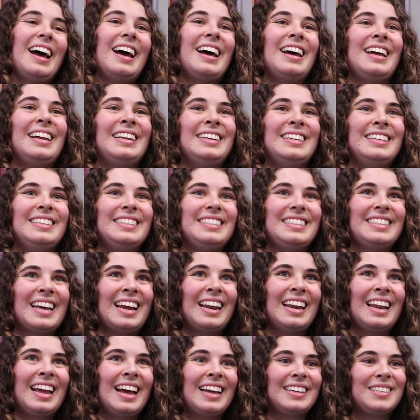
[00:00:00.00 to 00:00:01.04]
and
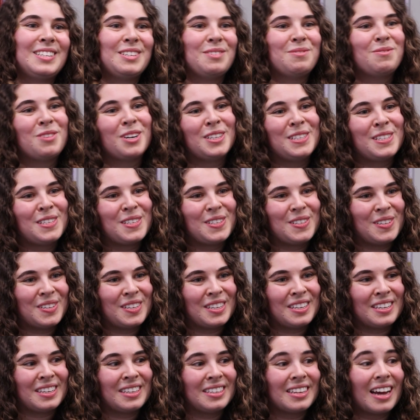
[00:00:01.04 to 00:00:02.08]
that led to one
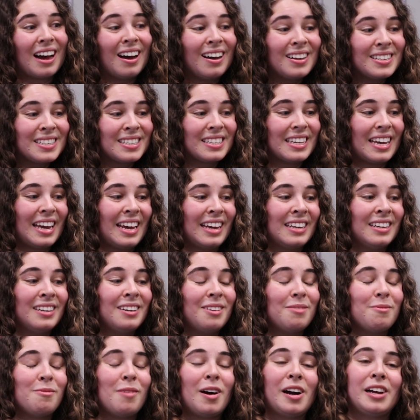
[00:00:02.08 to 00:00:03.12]
student
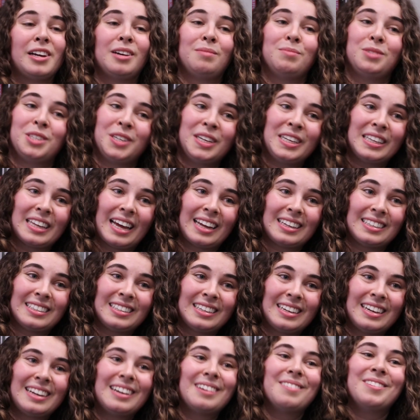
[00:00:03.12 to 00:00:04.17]
asking why I'm doing
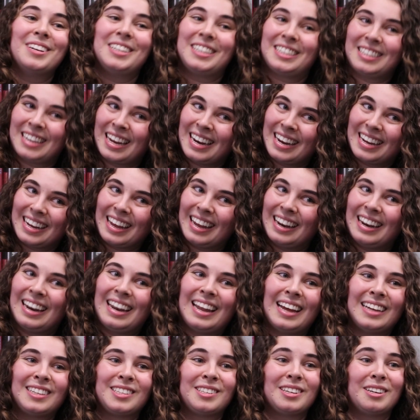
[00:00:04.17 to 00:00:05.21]
that, which then again
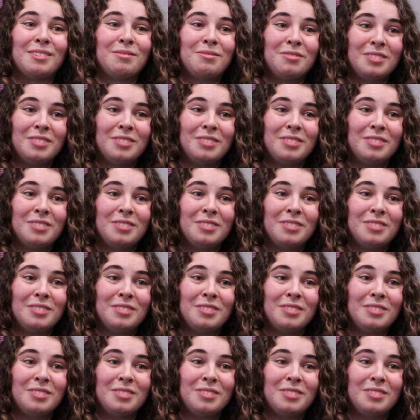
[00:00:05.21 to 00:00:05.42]
led to a